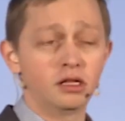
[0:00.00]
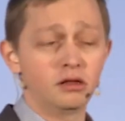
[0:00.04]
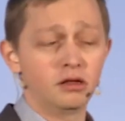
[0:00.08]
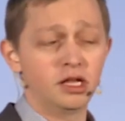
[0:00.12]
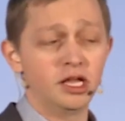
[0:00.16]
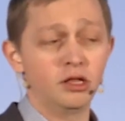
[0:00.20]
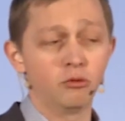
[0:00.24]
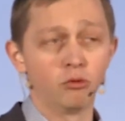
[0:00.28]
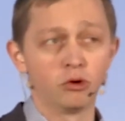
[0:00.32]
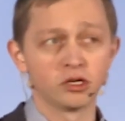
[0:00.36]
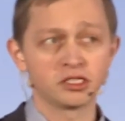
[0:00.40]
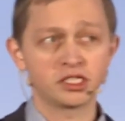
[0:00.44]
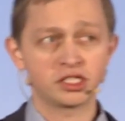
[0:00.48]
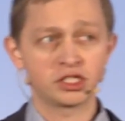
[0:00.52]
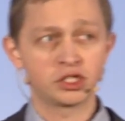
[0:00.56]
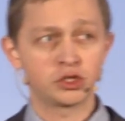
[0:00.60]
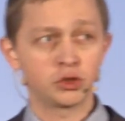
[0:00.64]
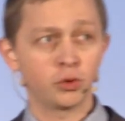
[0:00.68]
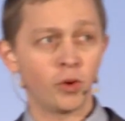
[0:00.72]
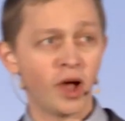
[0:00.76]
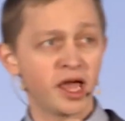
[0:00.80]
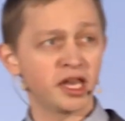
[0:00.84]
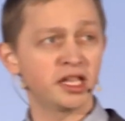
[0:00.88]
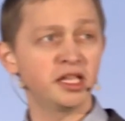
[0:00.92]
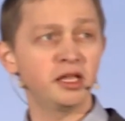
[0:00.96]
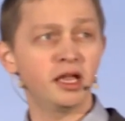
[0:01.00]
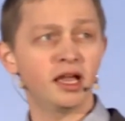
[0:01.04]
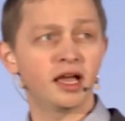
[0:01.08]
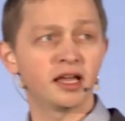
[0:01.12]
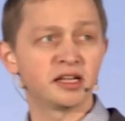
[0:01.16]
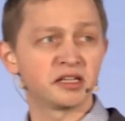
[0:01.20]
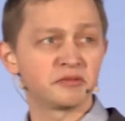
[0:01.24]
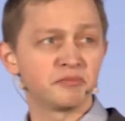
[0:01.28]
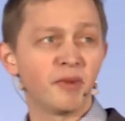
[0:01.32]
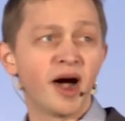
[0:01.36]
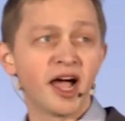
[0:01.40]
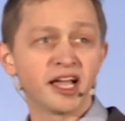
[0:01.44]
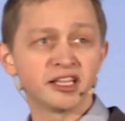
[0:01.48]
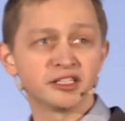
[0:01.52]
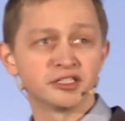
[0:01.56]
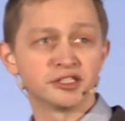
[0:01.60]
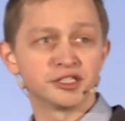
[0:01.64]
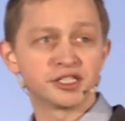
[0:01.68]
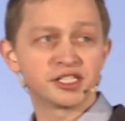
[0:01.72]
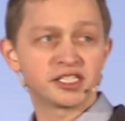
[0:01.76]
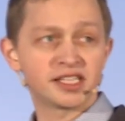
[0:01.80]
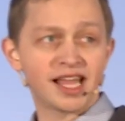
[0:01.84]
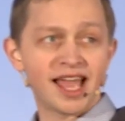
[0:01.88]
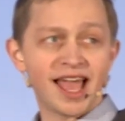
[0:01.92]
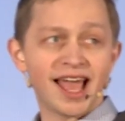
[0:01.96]
it was 20
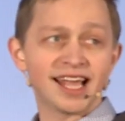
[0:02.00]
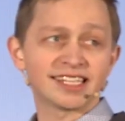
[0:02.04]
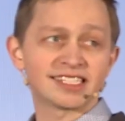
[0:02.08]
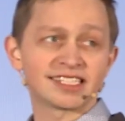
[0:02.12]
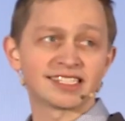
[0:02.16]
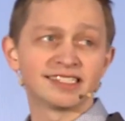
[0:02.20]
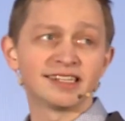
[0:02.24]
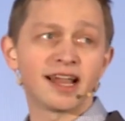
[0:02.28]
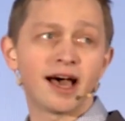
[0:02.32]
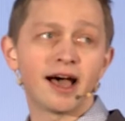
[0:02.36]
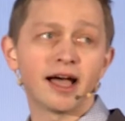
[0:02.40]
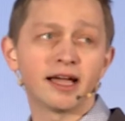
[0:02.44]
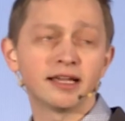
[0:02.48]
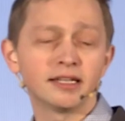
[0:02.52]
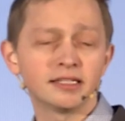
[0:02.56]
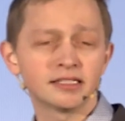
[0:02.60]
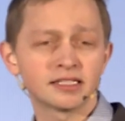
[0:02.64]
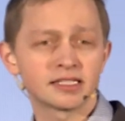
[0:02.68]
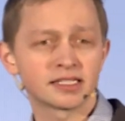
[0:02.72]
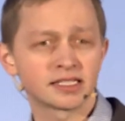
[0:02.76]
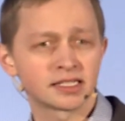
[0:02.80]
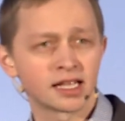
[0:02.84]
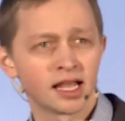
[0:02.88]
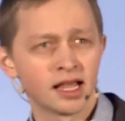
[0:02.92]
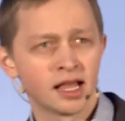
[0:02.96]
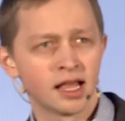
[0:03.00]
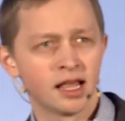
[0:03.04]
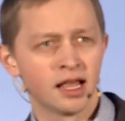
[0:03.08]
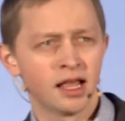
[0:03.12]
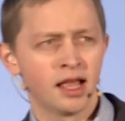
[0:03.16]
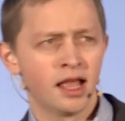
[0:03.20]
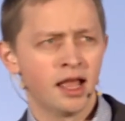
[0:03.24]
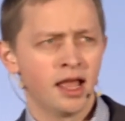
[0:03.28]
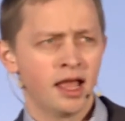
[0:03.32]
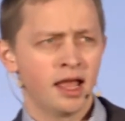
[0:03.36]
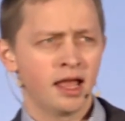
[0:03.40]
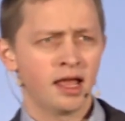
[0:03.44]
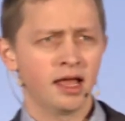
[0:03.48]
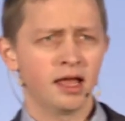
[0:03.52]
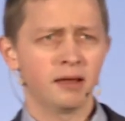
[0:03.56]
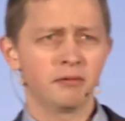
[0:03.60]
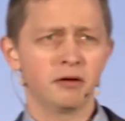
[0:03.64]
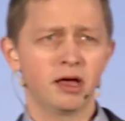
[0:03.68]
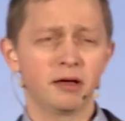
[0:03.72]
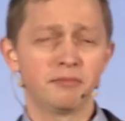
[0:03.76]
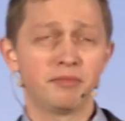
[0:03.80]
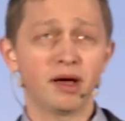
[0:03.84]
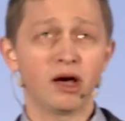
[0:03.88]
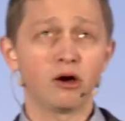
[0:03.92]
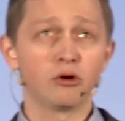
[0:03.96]
Antminers S9s,
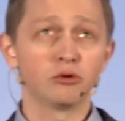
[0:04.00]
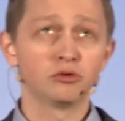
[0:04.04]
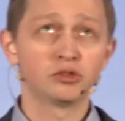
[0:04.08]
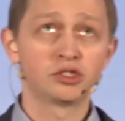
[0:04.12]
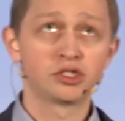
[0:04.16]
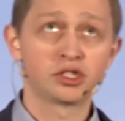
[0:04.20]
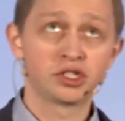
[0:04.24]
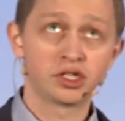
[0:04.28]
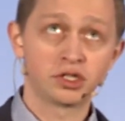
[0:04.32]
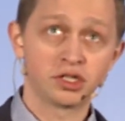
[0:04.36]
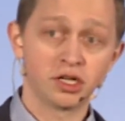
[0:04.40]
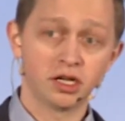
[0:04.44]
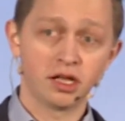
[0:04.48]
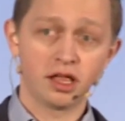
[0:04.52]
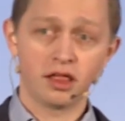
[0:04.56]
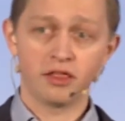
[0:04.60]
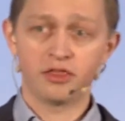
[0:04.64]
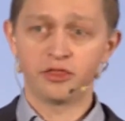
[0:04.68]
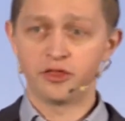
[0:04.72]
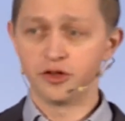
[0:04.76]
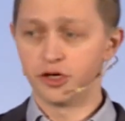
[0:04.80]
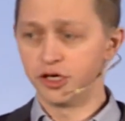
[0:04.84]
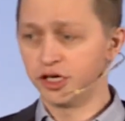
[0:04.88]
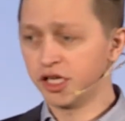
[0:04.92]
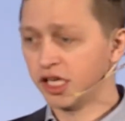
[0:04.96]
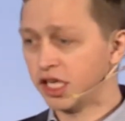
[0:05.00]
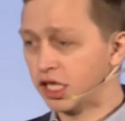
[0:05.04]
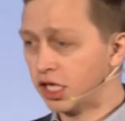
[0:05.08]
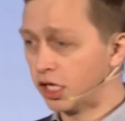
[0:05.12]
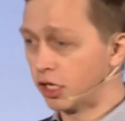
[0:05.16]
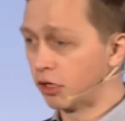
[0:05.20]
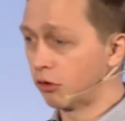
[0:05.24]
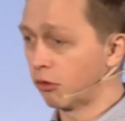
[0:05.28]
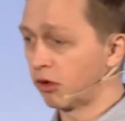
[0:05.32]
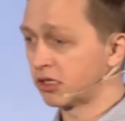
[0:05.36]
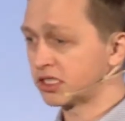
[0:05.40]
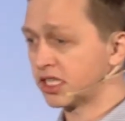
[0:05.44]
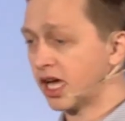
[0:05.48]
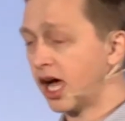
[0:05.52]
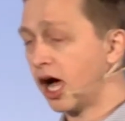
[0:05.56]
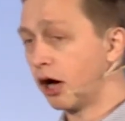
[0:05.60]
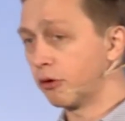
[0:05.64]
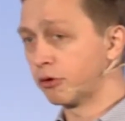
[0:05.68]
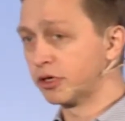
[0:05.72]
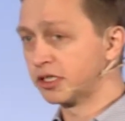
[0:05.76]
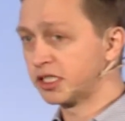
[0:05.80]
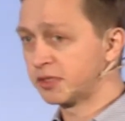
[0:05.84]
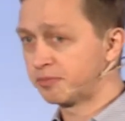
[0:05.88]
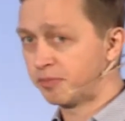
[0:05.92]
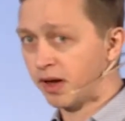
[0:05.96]
about 30 kilowatt
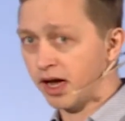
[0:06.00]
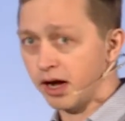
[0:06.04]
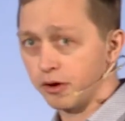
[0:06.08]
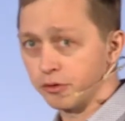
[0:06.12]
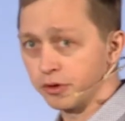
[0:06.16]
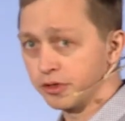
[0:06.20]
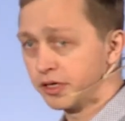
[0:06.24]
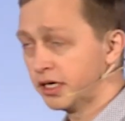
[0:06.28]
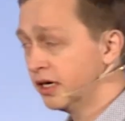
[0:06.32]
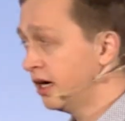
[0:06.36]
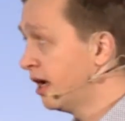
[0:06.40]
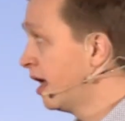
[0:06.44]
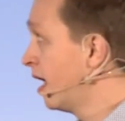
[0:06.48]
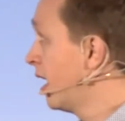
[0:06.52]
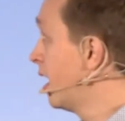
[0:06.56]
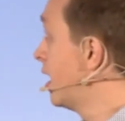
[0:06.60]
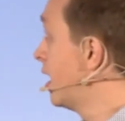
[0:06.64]
hours power.